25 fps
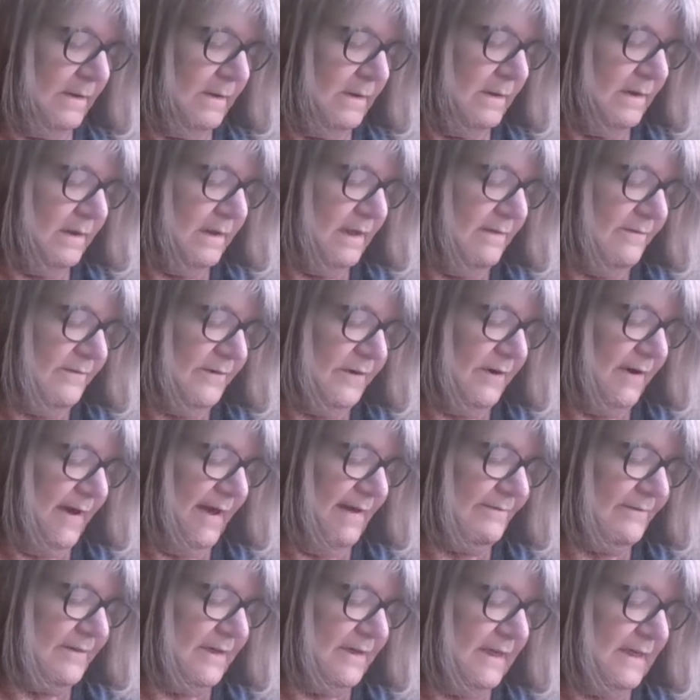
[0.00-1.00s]
if you
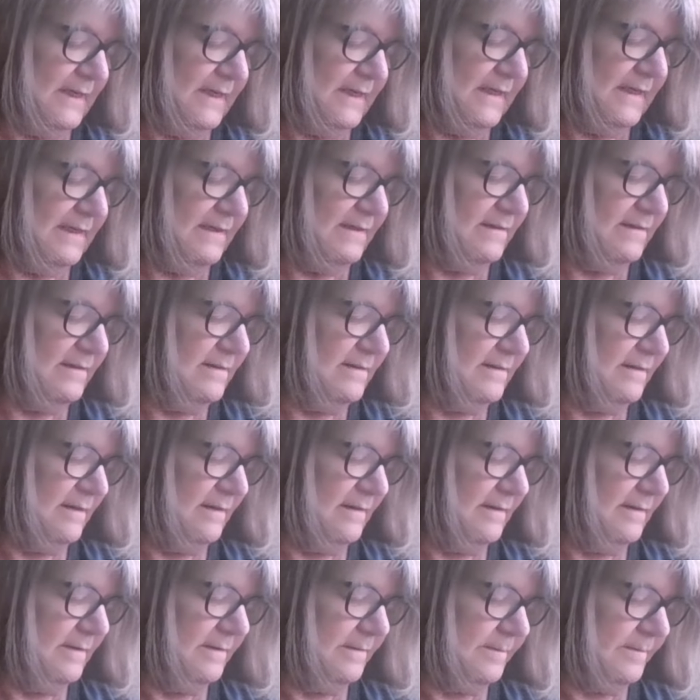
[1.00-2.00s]
have kitties.
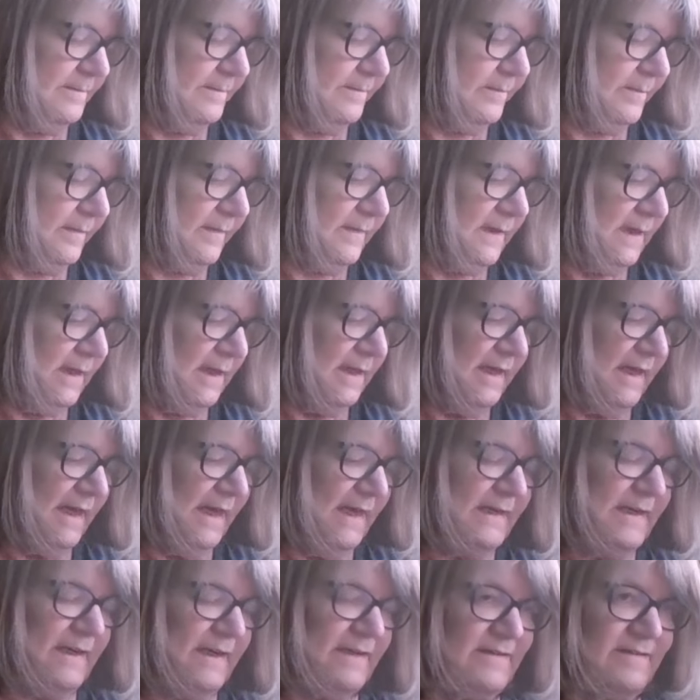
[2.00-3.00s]

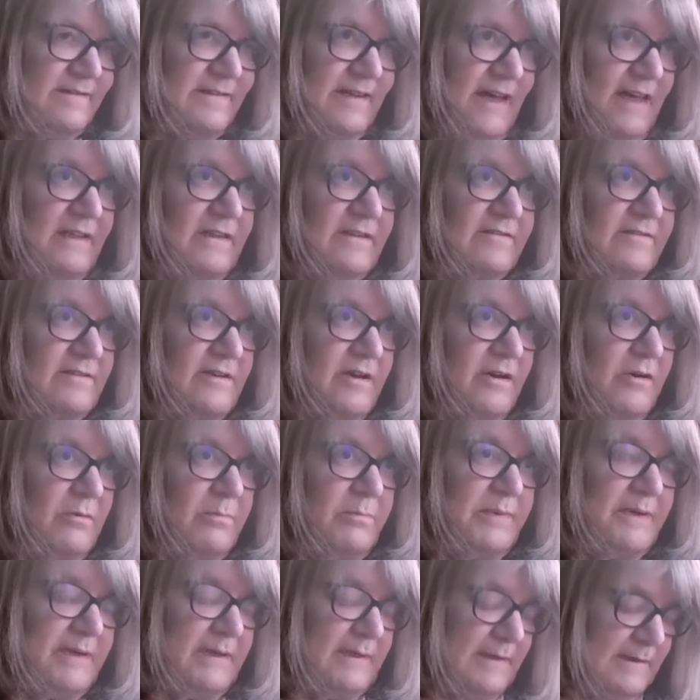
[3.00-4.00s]
And it's
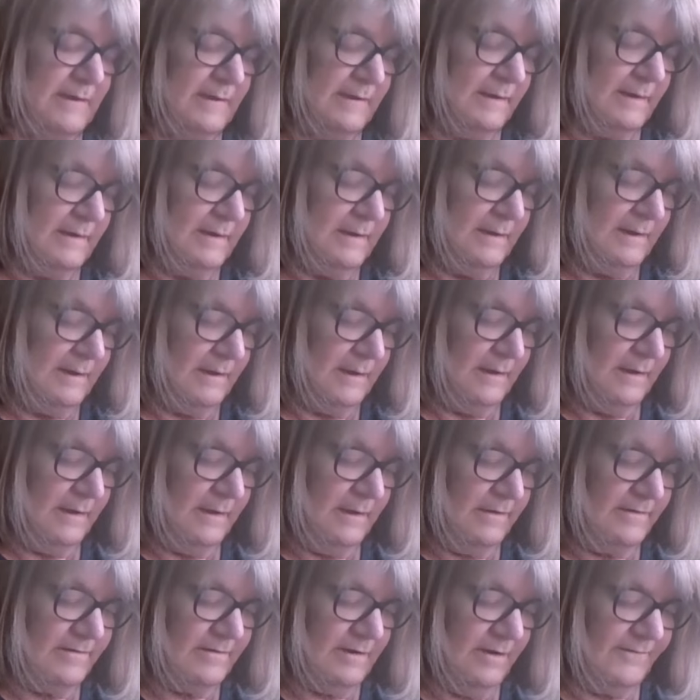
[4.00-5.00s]
telescoping.
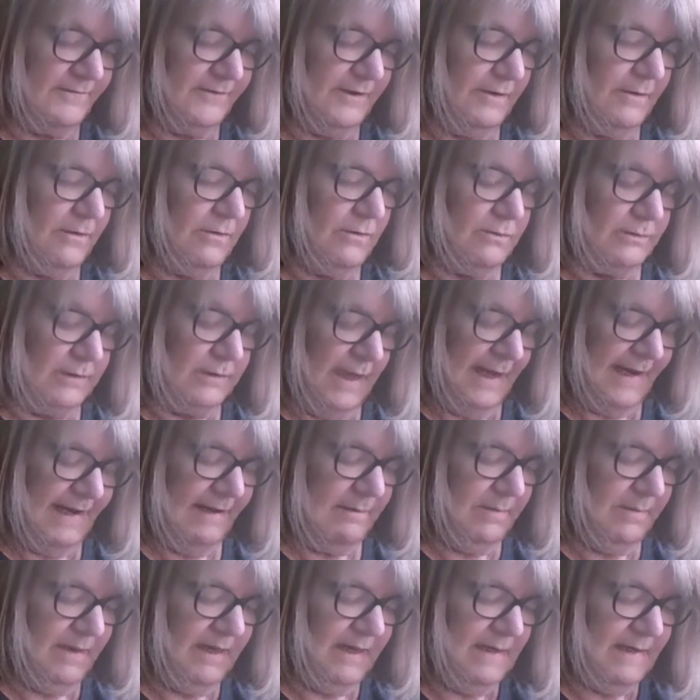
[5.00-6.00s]
So if you're old
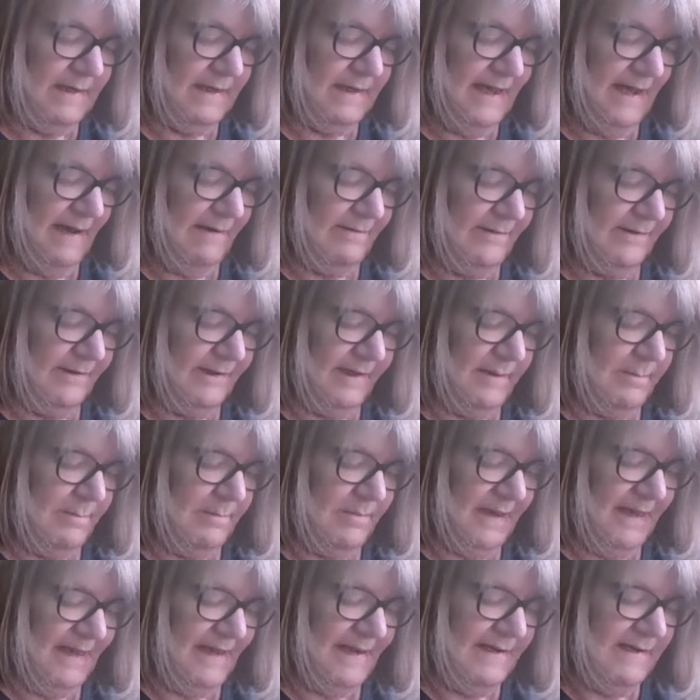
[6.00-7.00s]
like me and can't really
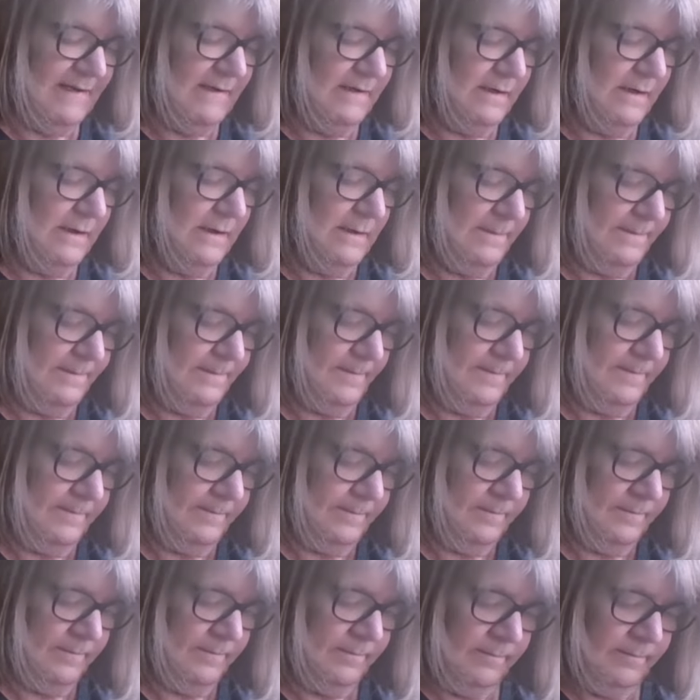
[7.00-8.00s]
bend,
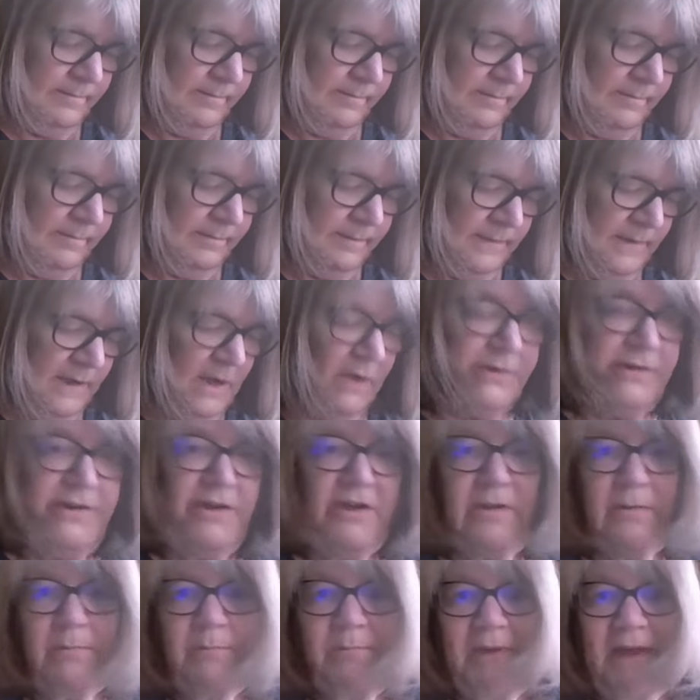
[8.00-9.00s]
or
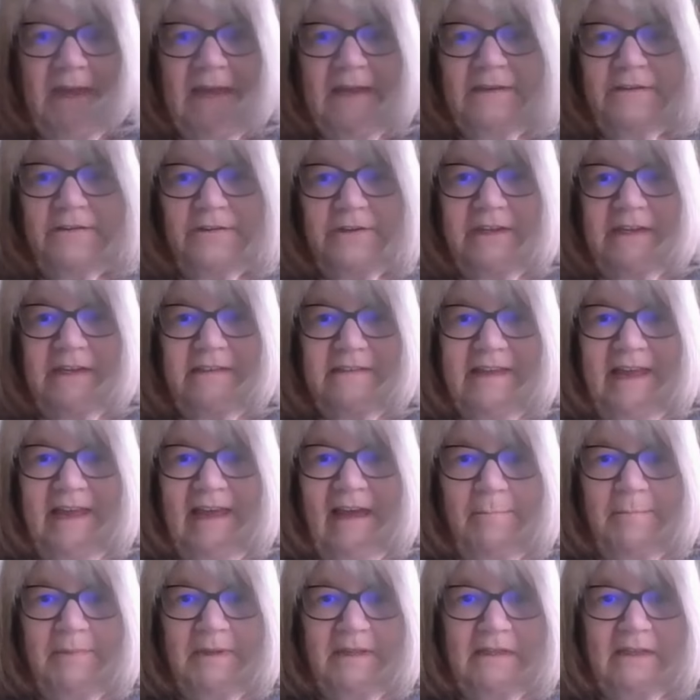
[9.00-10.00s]
you can bend or get
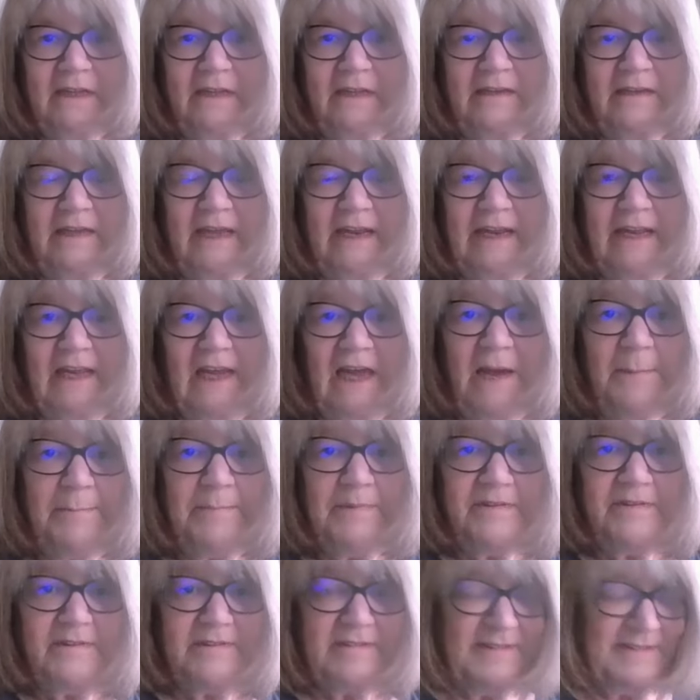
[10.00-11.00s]
down, but then getting
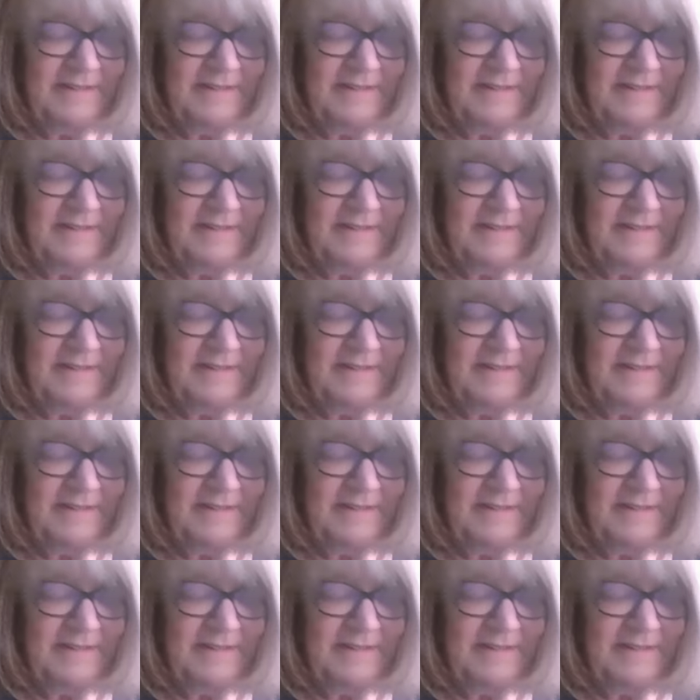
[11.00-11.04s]
up is